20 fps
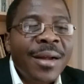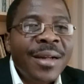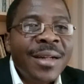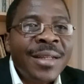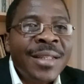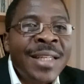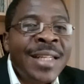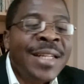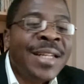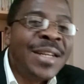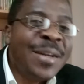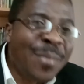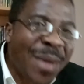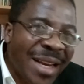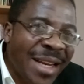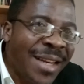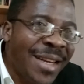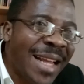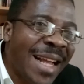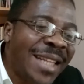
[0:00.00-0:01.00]
the
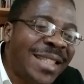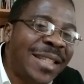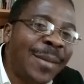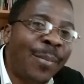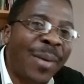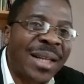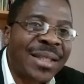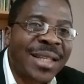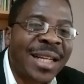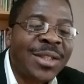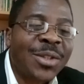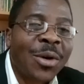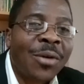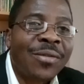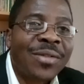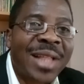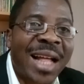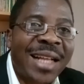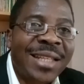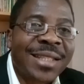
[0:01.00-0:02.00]
remaining 80% of
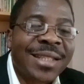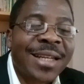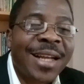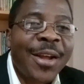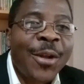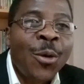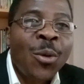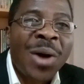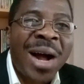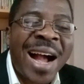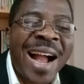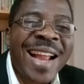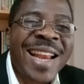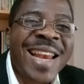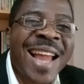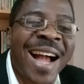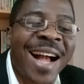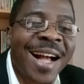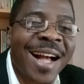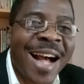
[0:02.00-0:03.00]
tasks, you
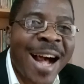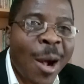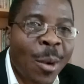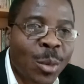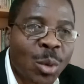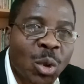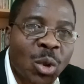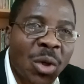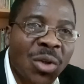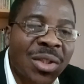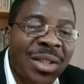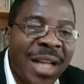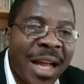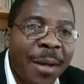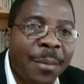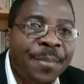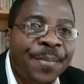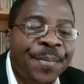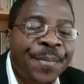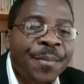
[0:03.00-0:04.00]
either outsource
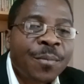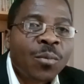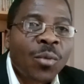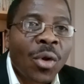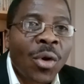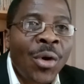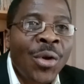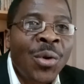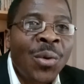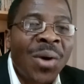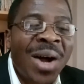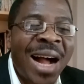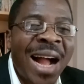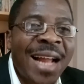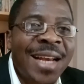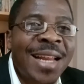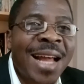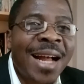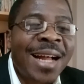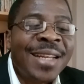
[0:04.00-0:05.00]
them, or you
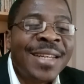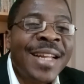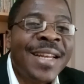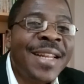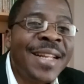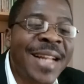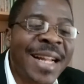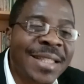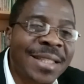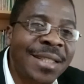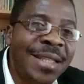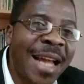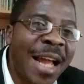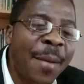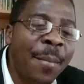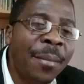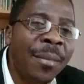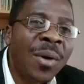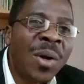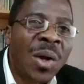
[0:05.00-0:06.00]
either delegate
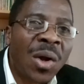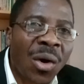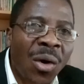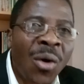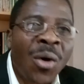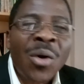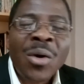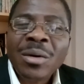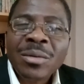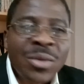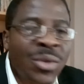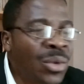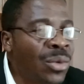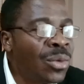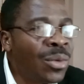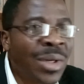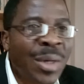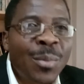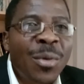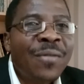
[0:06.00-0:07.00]
them, or you
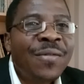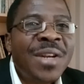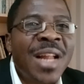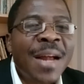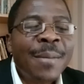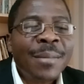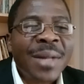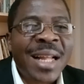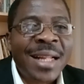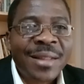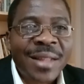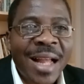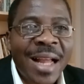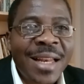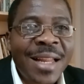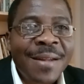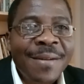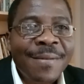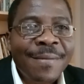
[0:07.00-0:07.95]
remove them entirely